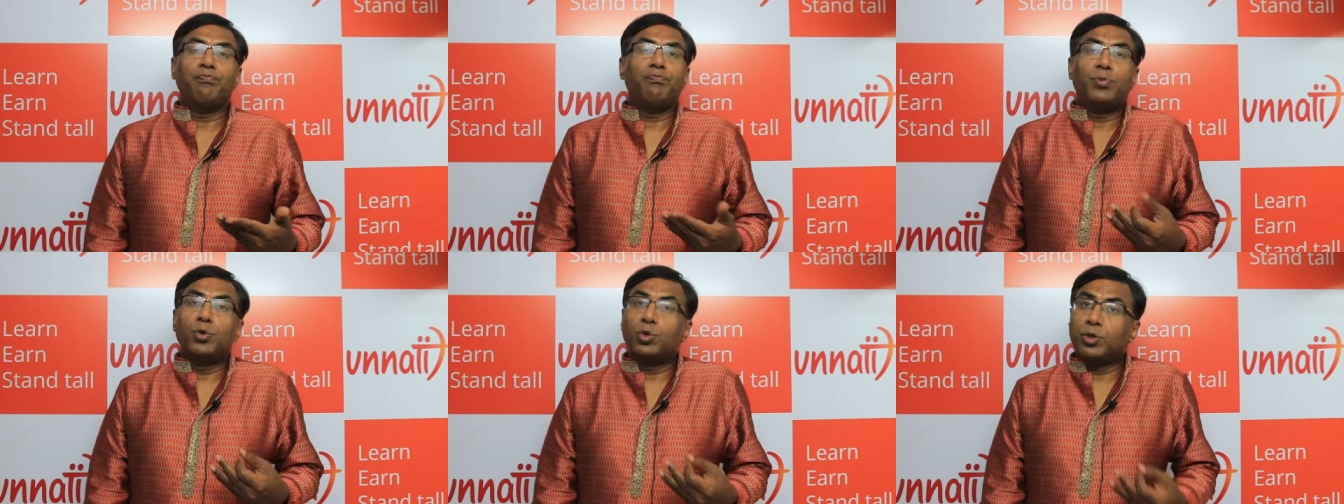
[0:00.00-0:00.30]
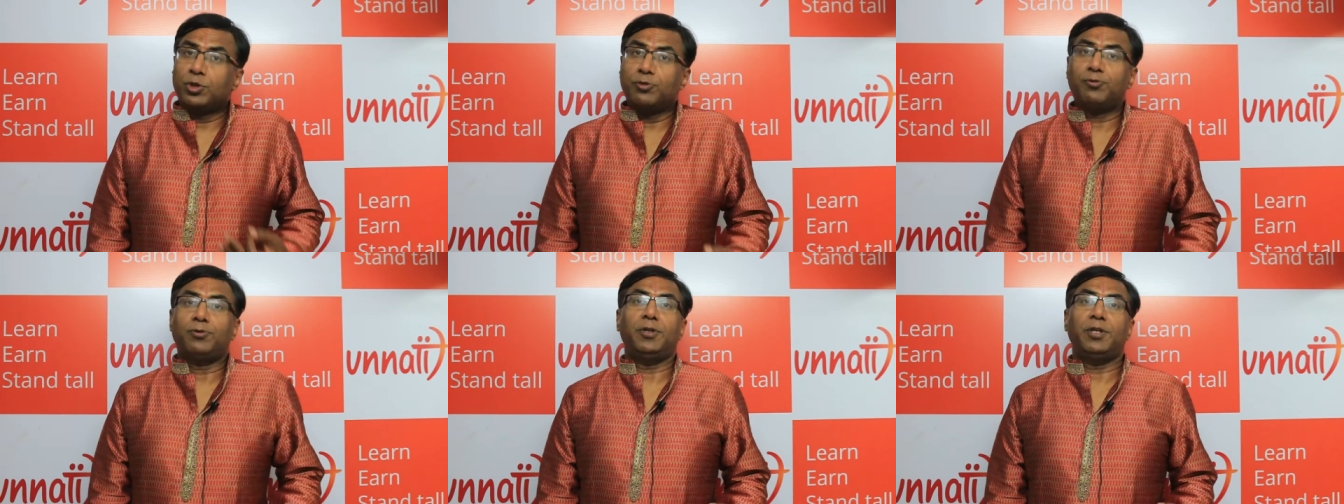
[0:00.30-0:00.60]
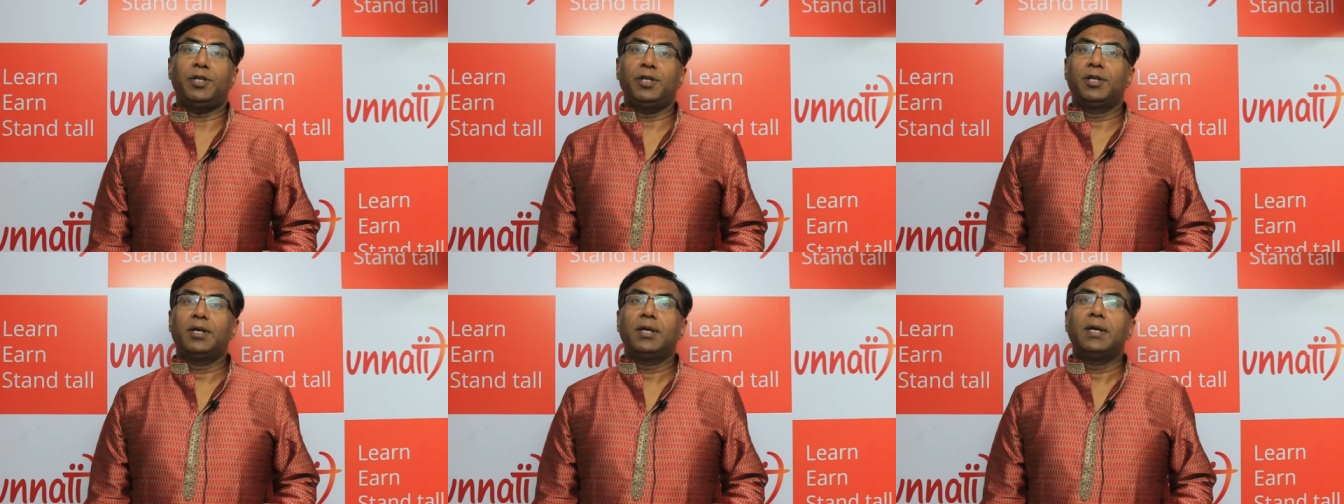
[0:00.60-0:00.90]

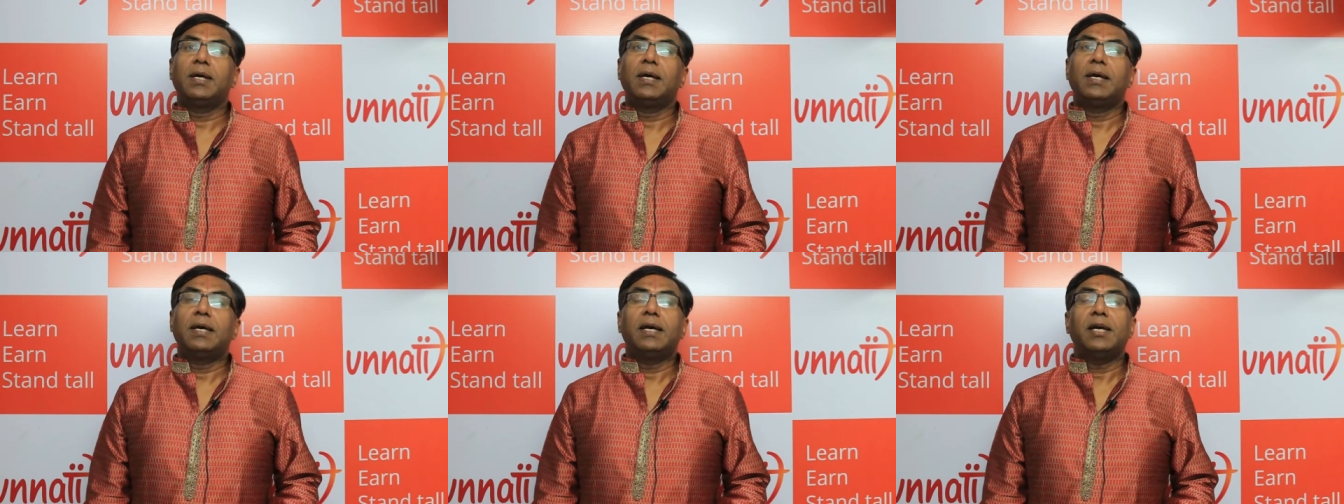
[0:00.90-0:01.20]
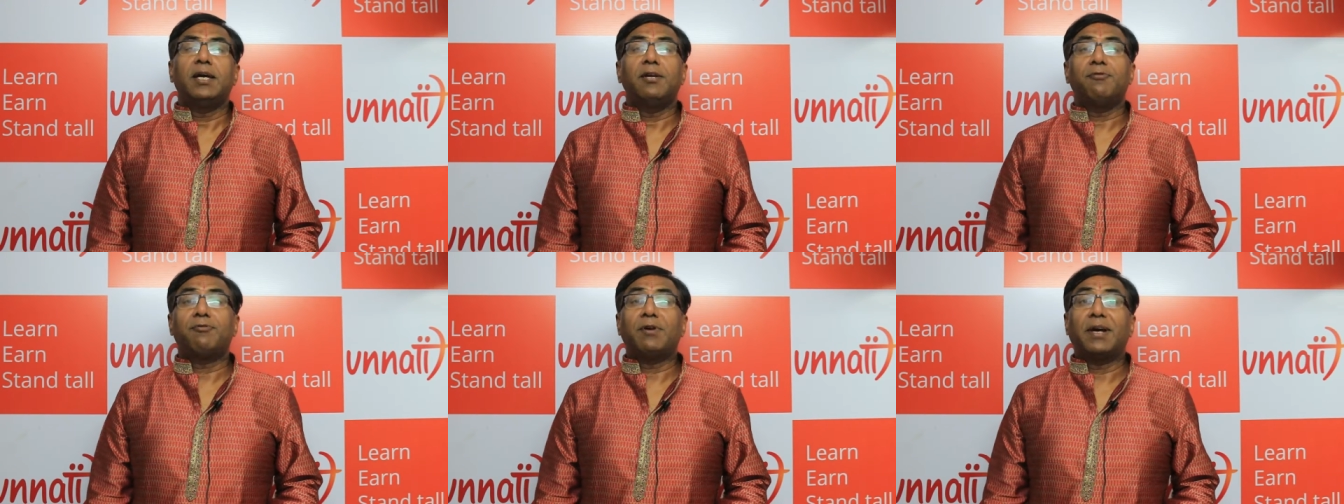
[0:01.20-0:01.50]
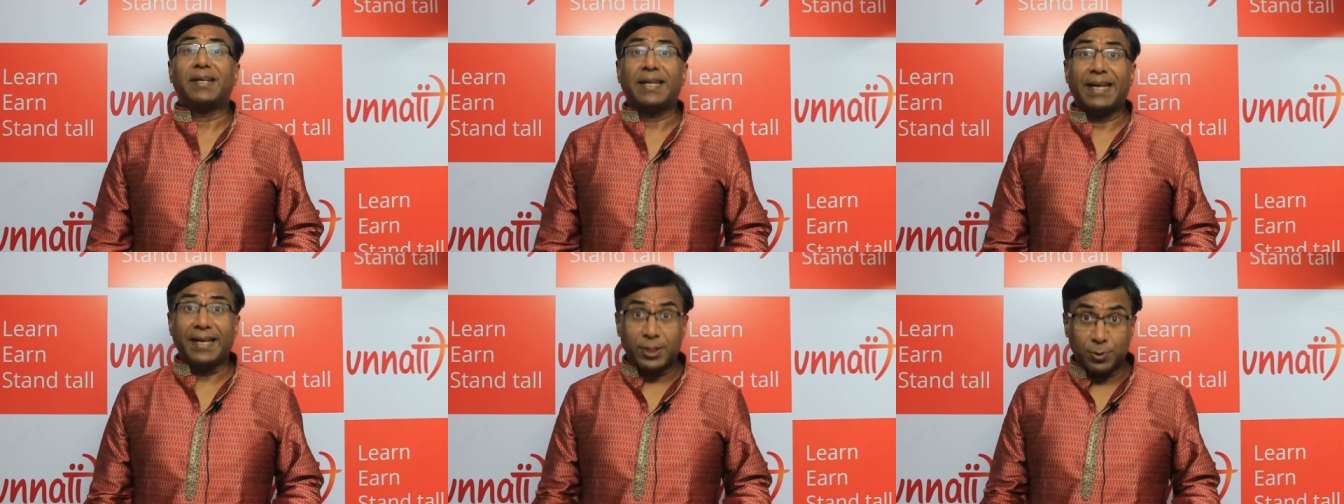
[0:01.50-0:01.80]
beautifully, in
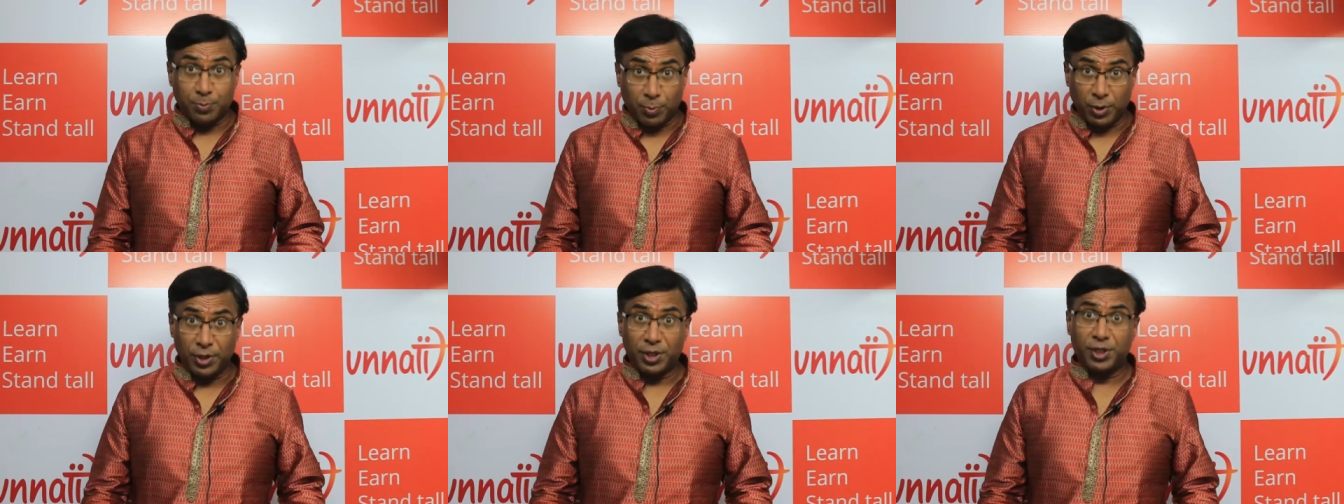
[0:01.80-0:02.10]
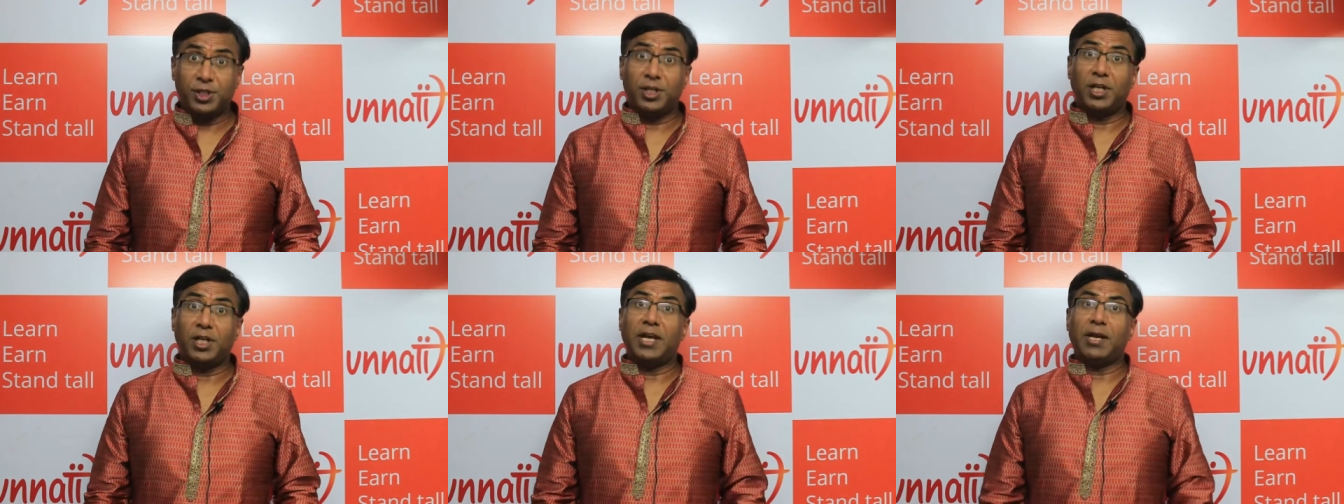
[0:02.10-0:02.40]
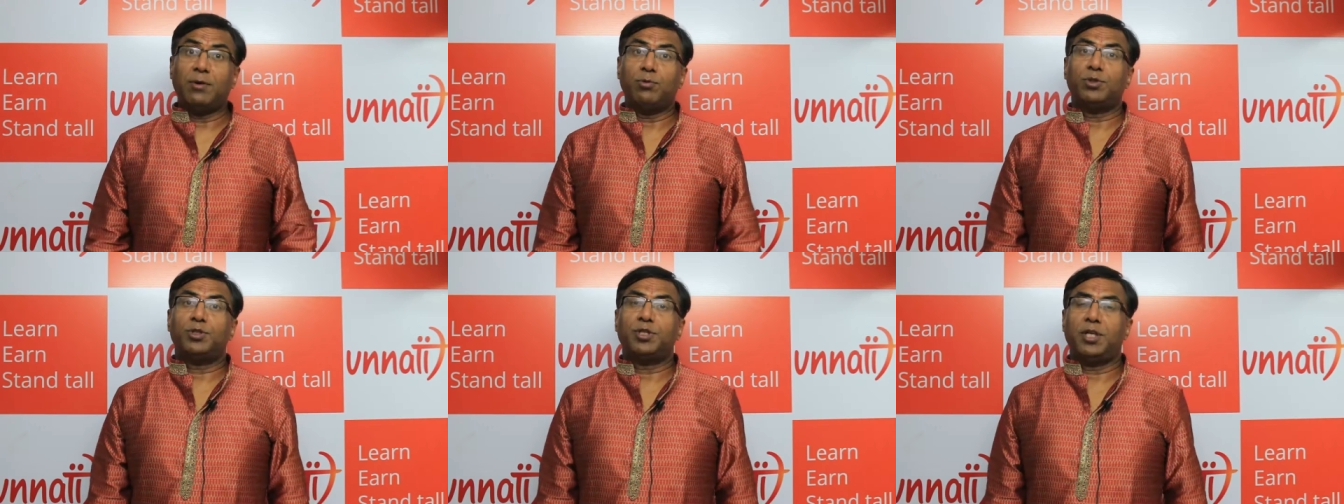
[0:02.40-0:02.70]
fact exponentially I
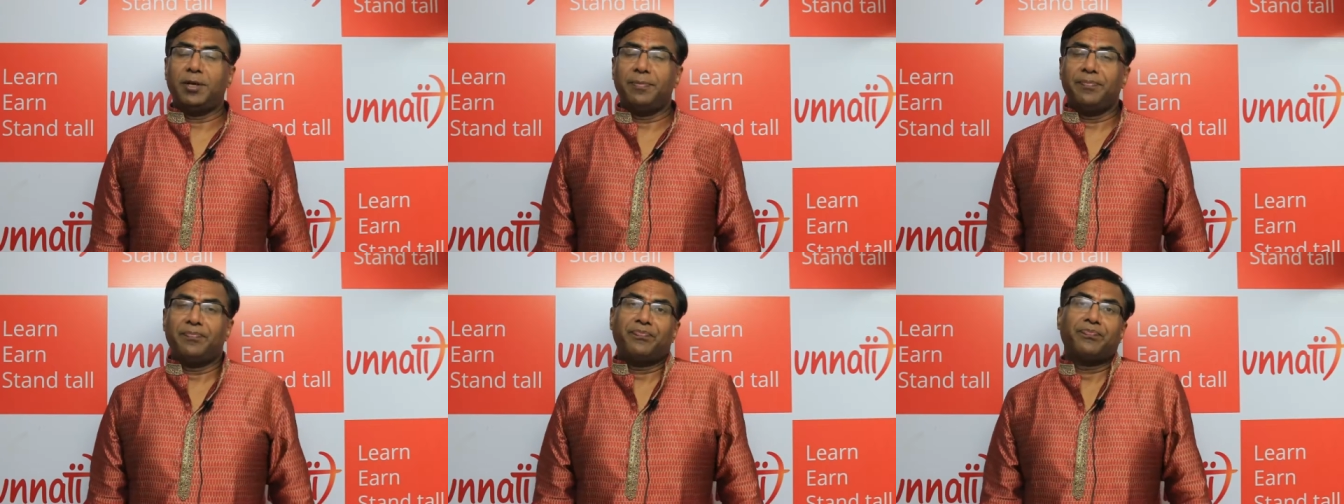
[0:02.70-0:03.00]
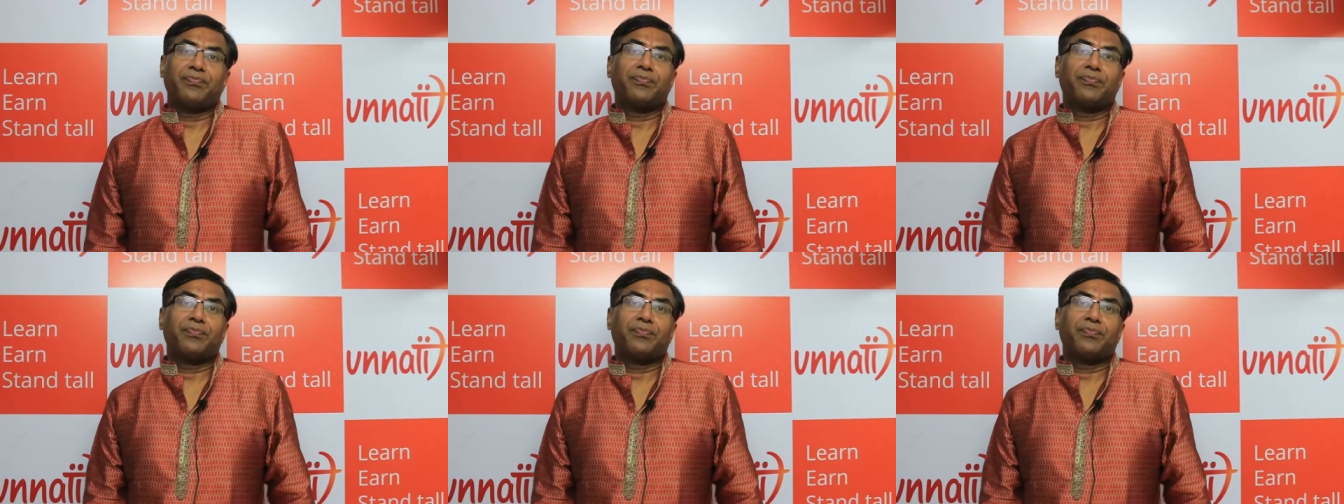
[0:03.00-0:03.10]
would say.